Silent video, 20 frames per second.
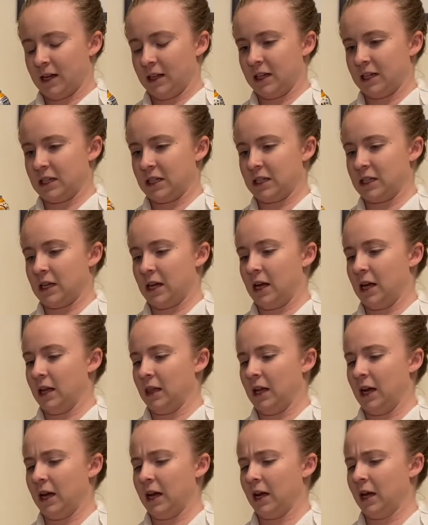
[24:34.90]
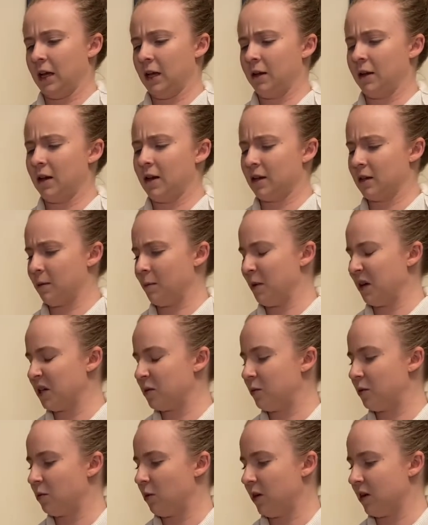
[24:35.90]
This is a
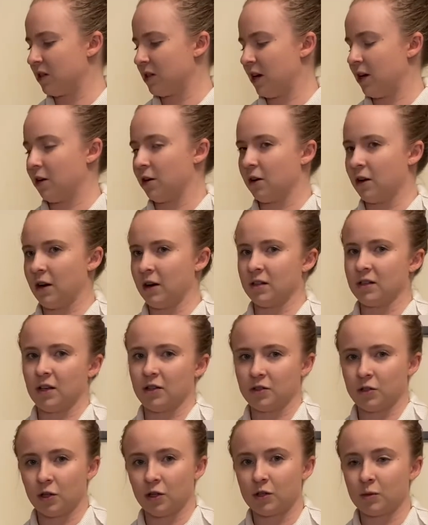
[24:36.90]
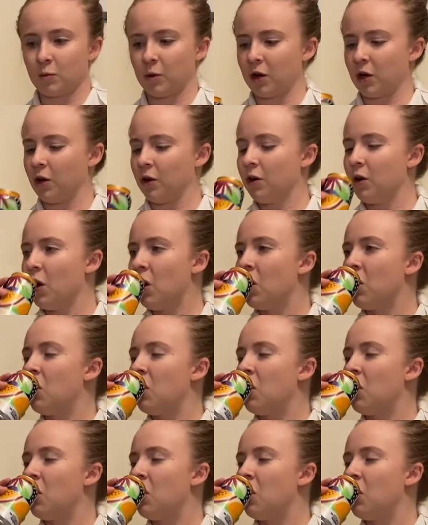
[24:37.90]
mix between a cider and a seltzer. It's pretty good.